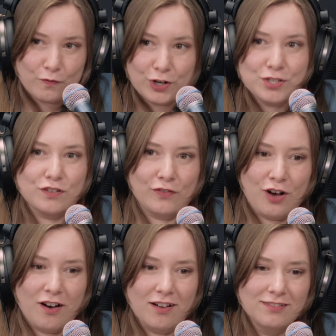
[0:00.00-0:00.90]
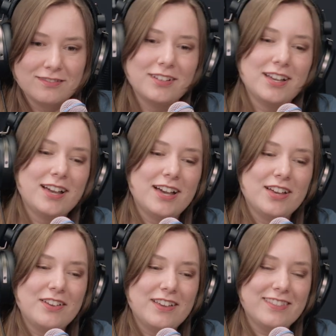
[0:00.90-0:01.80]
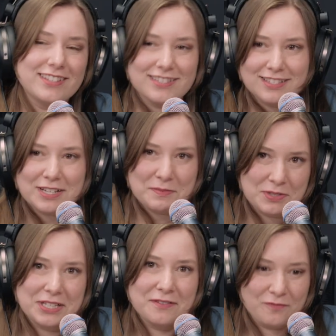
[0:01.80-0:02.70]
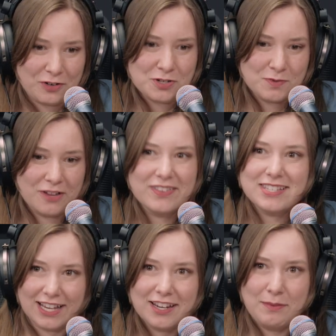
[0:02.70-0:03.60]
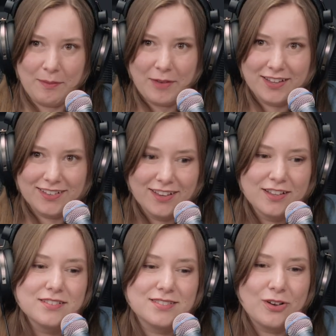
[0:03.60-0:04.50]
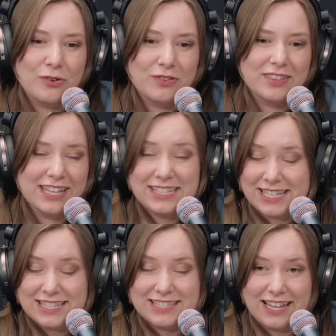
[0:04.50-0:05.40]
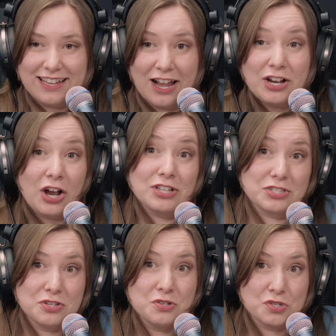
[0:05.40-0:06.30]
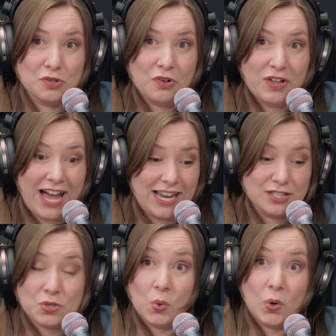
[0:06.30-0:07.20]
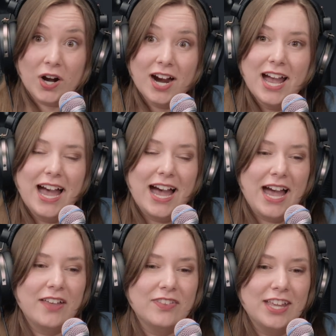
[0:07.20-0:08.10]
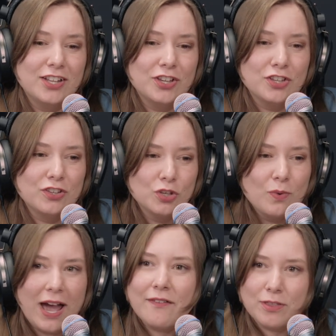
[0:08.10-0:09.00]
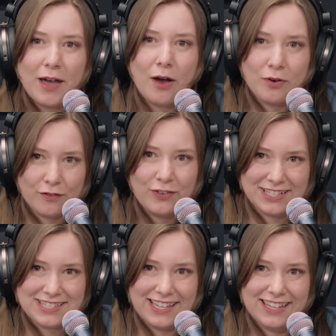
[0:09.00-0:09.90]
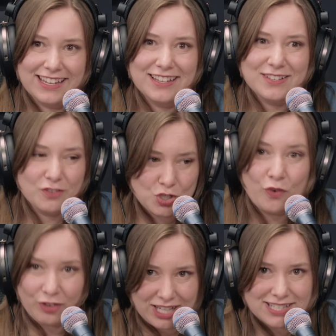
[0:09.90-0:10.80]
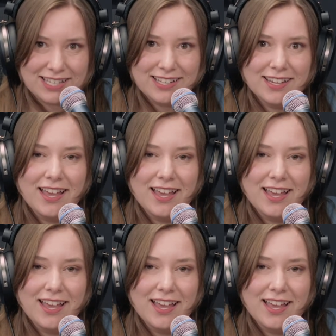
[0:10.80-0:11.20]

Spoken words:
first of all, this is a complete infringement on the Second Amendment. So it's unconstitutional at its core. And then you have the power to fix it. So fix it.